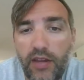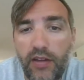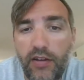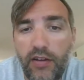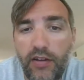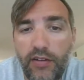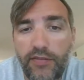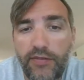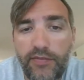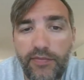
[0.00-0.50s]

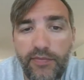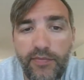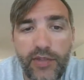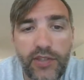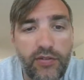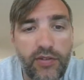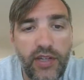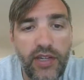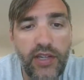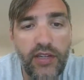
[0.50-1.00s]
of
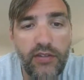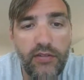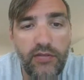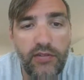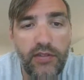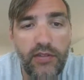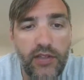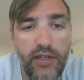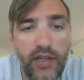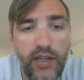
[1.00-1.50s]
Mr.
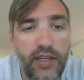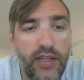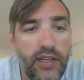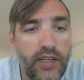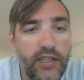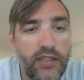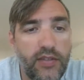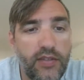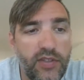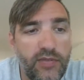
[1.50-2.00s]
Cano and I, he
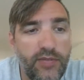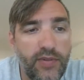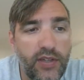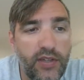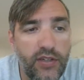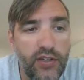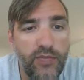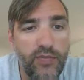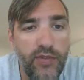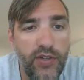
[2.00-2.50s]
had some
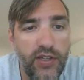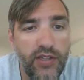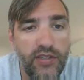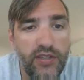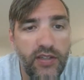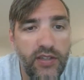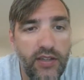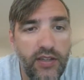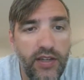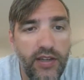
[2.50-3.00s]
Spanish
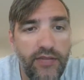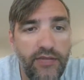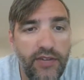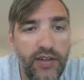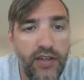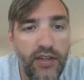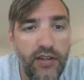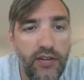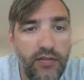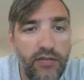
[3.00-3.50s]
moss in that
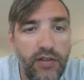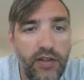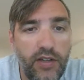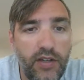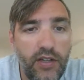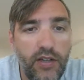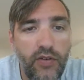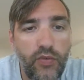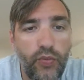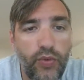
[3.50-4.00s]
video
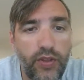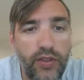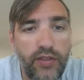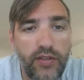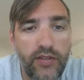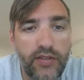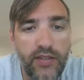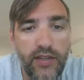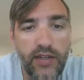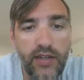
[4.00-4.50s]
with
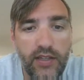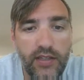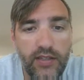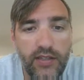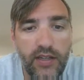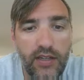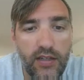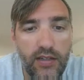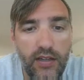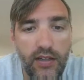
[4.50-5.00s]
the
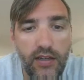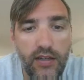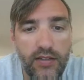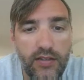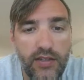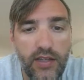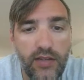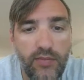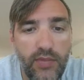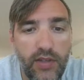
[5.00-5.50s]
science
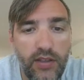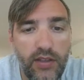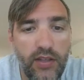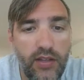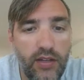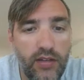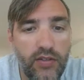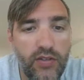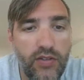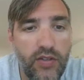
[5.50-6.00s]
segment
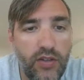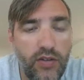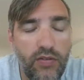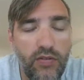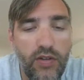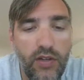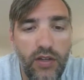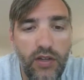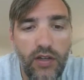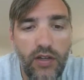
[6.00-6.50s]
there.
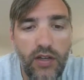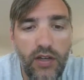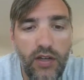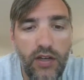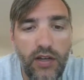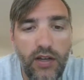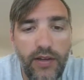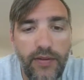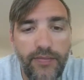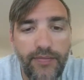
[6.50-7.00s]
So,
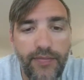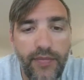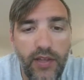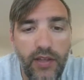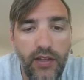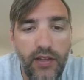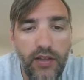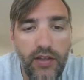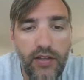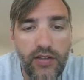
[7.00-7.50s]

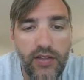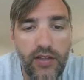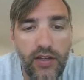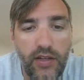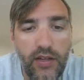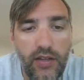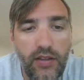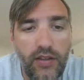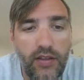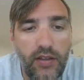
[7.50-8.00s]

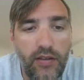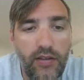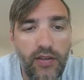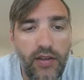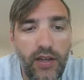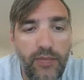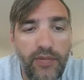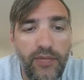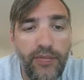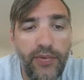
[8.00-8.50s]
then the
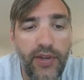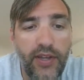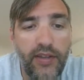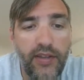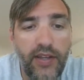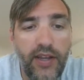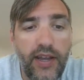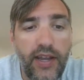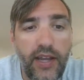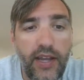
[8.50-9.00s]
type of
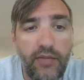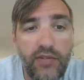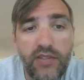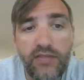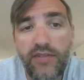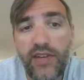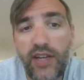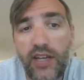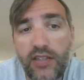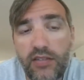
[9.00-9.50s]
plant that I had
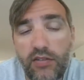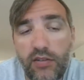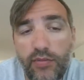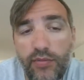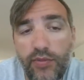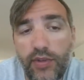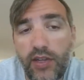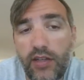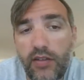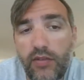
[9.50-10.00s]
was a vascular
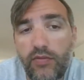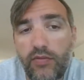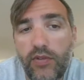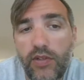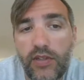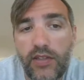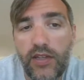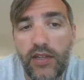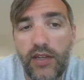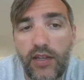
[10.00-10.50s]
plant. It
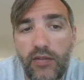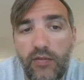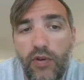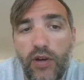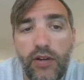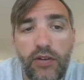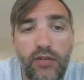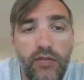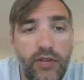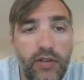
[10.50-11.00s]
was a
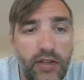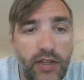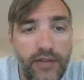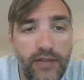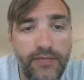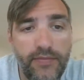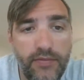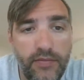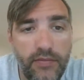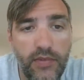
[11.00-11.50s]
water
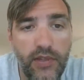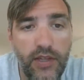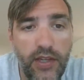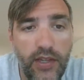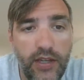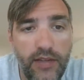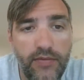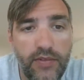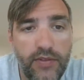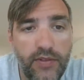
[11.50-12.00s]
lily.
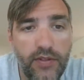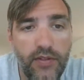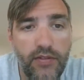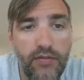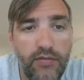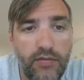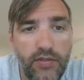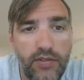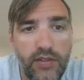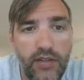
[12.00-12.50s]
Okay,
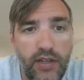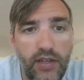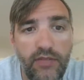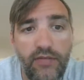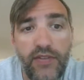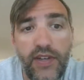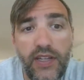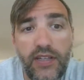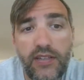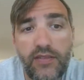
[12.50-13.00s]
so it was an
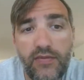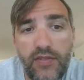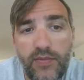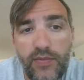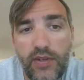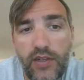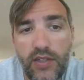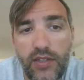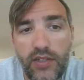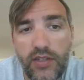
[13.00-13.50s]
invasive
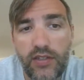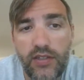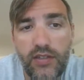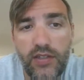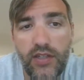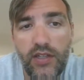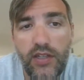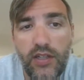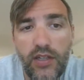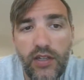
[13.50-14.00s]

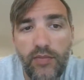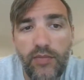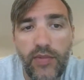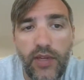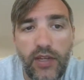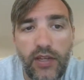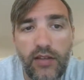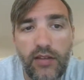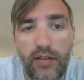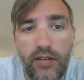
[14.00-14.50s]
species,
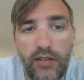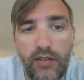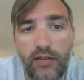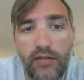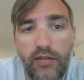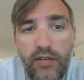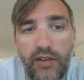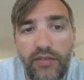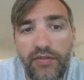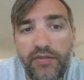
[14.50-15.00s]
meaning that
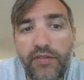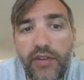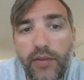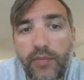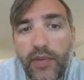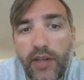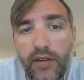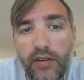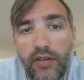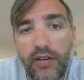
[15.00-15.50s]
they're not
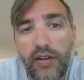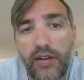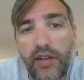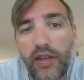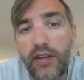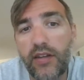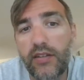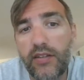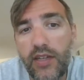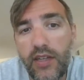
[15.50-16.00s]
from here and they
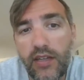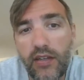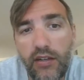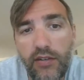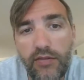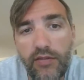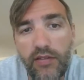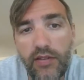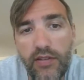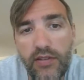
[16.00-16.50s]
kind of take
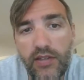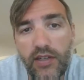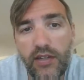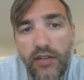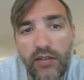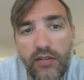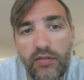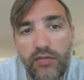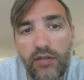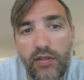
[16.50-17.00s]
over this
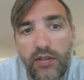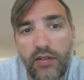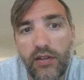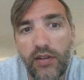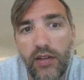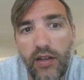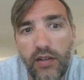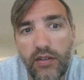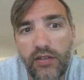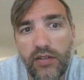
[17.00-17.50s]
territory.
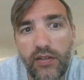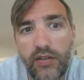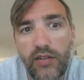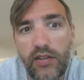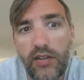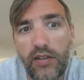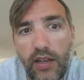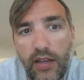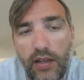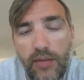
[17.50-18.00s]
They actually
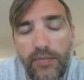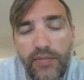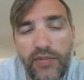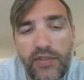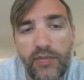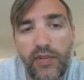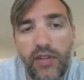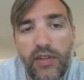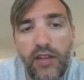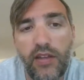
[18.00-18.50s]
take up
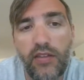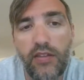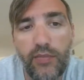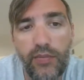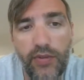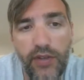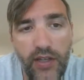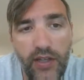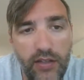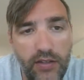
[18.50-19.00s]
some of the other
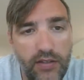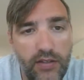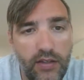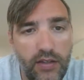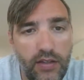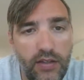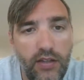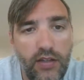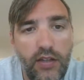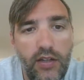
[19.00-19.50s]
plants
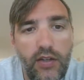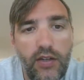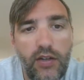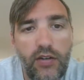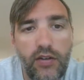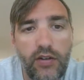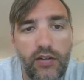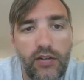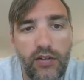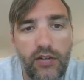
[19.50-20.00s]
that
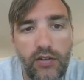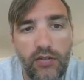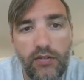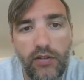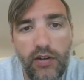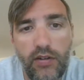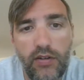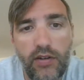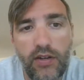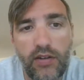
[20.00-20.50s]
are to
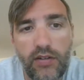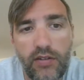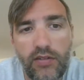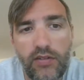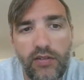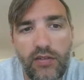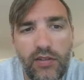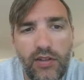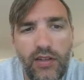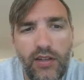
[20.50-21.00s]
grow here.
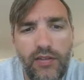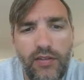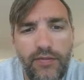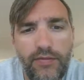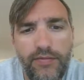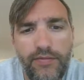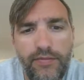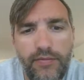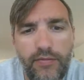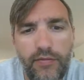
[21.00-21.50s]
So they're kind
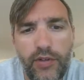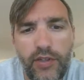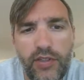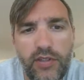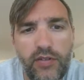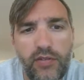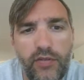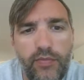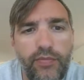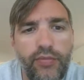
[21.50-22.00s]
of
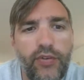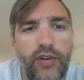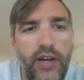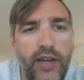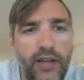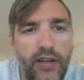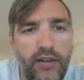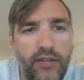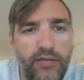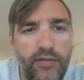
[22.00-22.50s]
ones that are
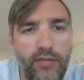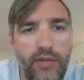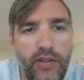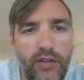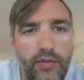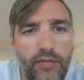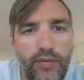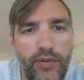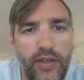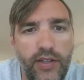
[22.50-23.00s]
brought here from
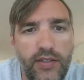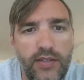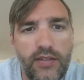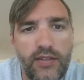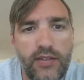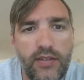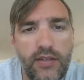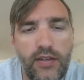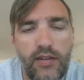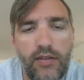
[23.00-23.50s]
other
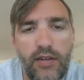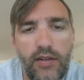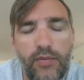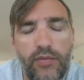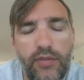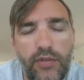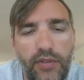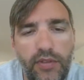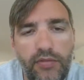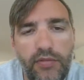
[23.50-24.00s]
places and they're
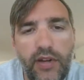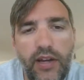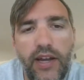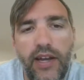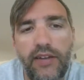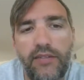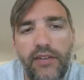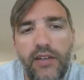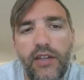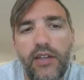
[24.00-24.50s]
able to
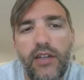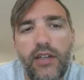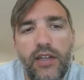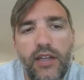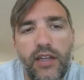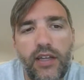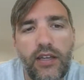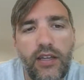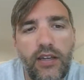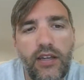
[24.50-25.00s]
thrive,
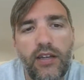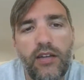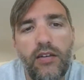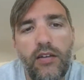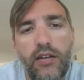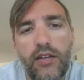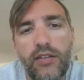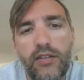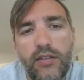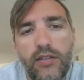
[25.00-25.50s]
and then they
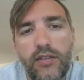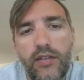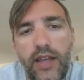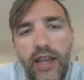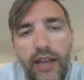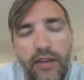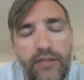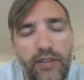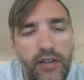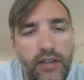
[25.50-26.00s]
cause
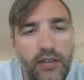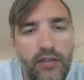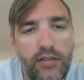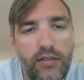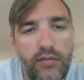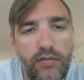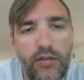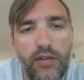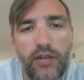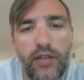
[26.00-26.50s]
havoc
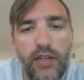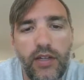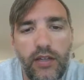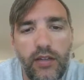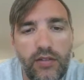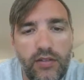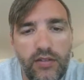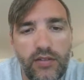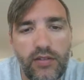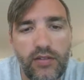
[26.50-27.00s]
into our
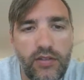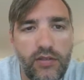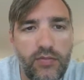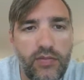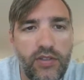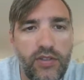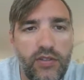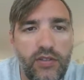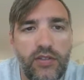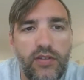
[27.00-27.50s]

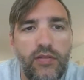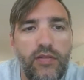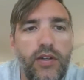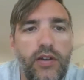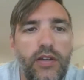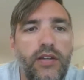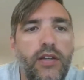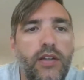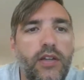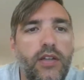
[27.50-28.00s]
ecosystems and so
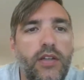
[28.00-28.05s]
on.